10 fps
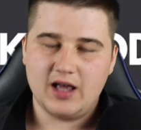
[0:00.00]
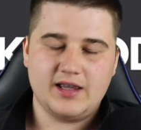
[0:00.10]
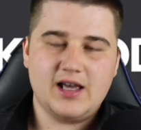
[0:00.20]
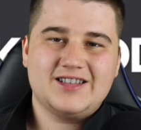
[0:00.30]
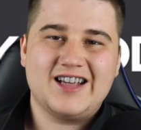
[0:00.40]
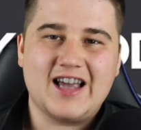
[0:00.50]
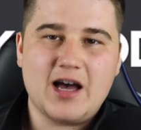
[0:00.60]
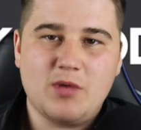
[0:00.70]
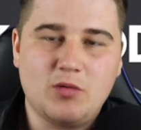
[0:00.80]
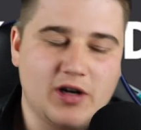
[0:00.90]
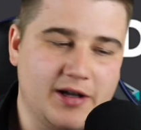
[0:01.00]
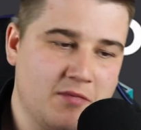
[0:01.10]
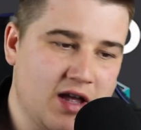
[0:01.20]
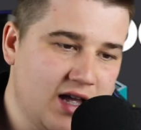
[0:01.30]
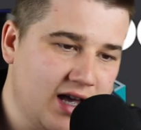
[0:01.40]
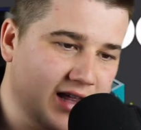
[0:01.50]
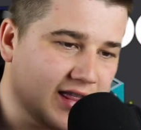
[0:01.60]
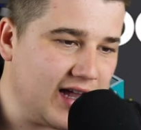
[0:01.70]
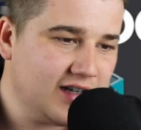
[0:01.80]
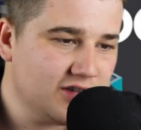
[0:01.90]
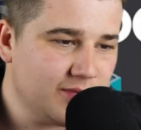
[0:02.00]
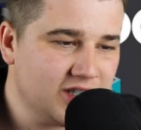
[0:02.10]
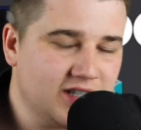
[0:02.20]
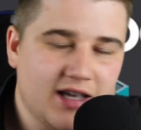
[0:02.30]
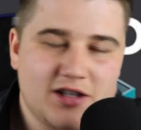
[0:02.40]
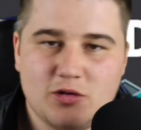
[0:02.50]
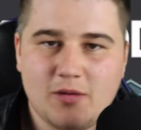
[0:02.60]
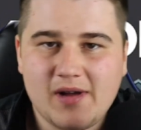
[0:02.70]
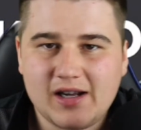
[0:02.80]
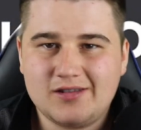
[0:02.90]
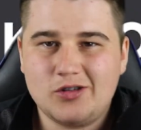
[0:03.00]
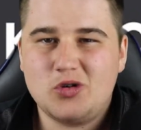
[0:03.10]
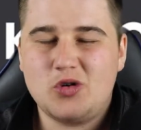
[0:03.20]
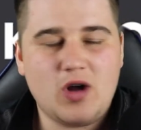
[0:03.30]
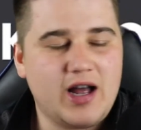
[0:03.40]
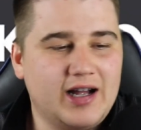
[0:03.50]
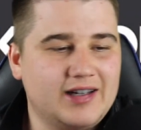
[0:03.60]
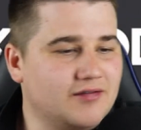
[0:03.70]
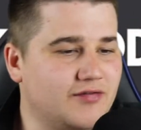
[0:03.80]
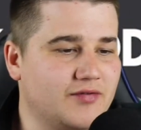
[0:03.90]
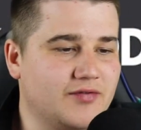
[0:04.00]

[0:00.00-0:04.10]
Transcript: Yes, Agama wallet. The hackers managed to get into a backdoor and